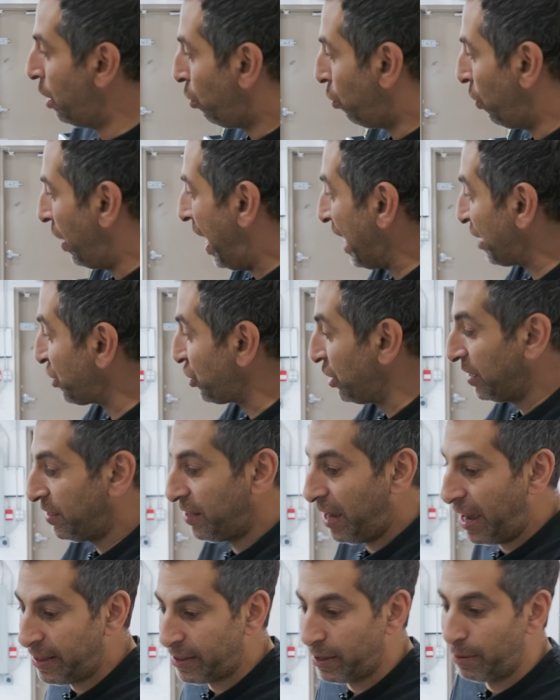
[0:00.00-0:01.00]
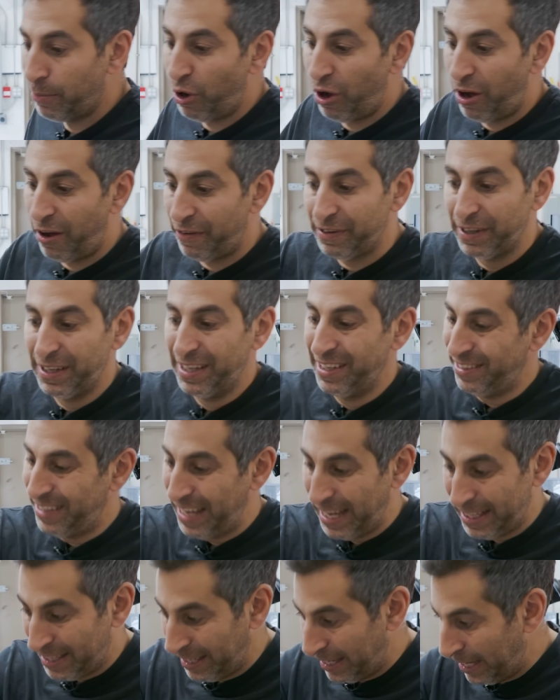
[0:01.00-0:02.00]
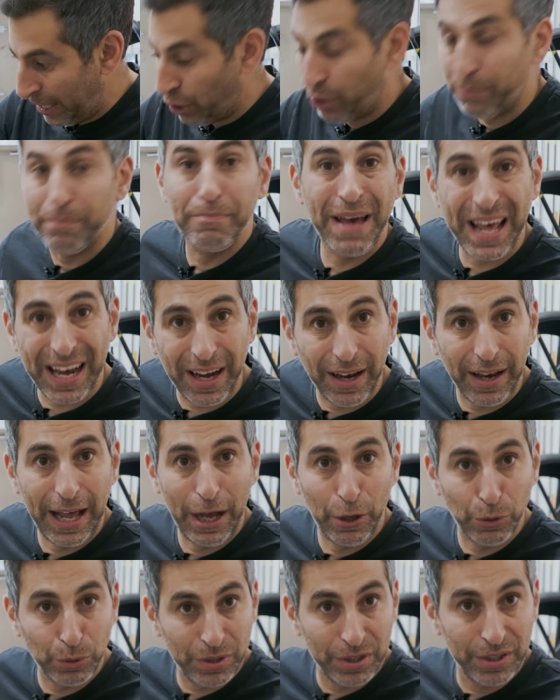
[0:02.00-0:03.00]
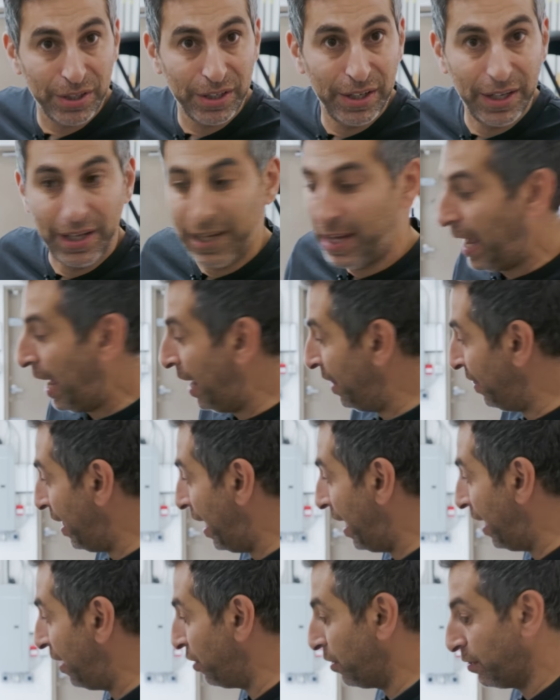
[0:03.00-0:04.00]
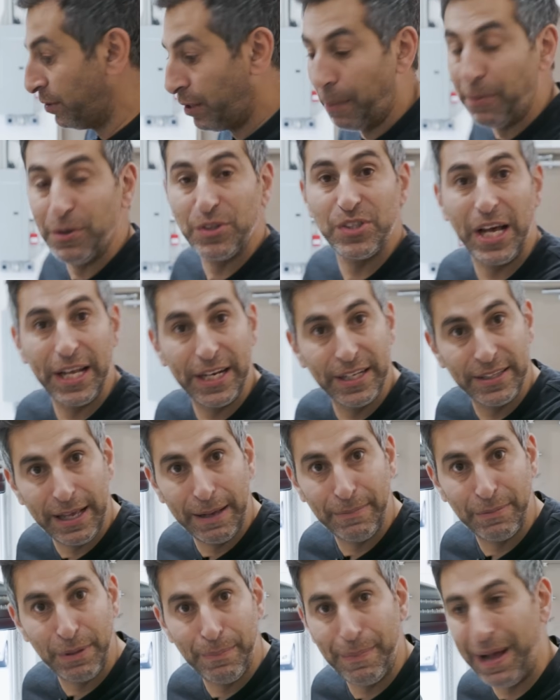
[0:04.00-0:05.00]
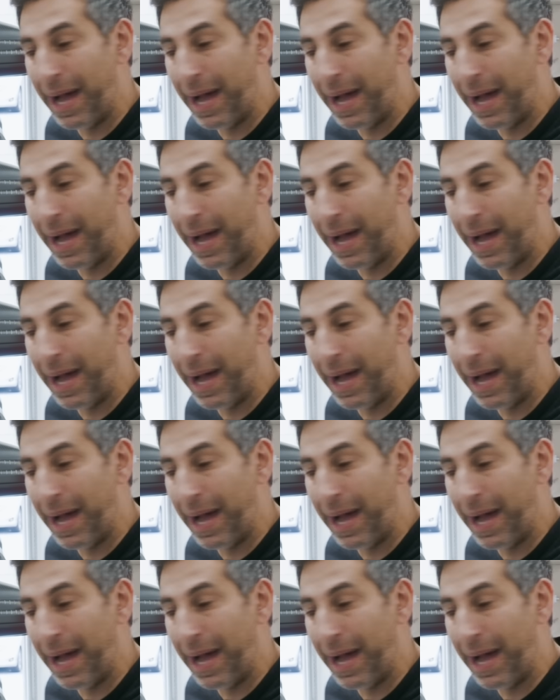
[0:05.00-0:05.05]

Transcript: or actually take them off, take the inner metal out, and then double-sided tape them